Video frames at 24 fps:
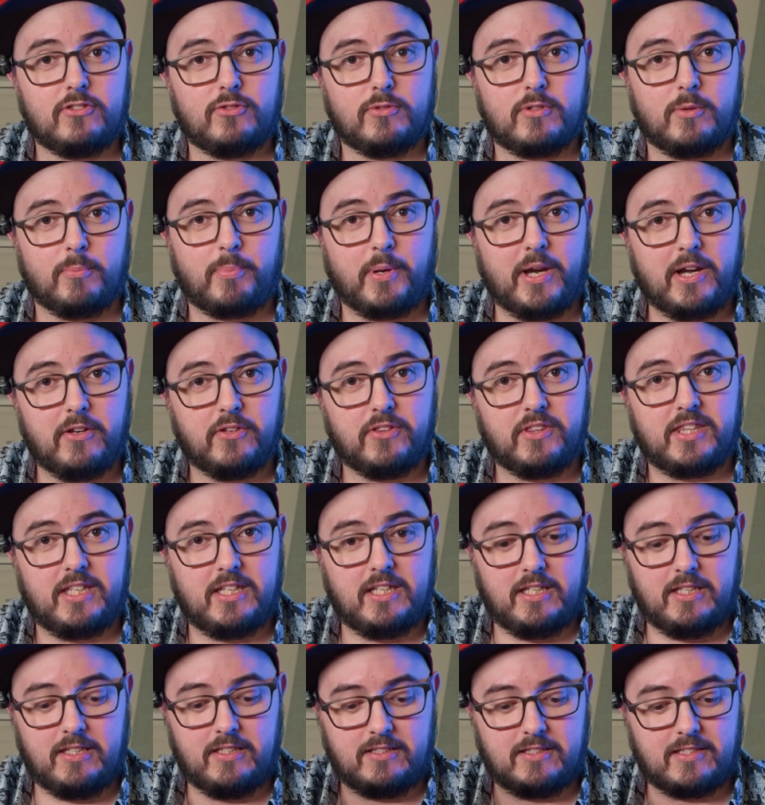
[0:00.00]
to compare
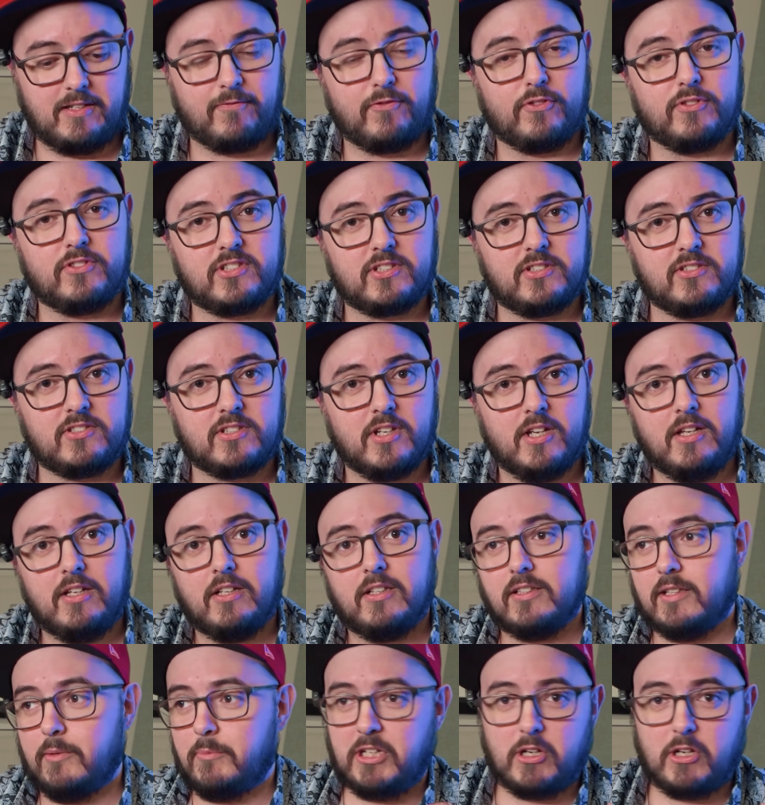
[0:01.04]
the differences, let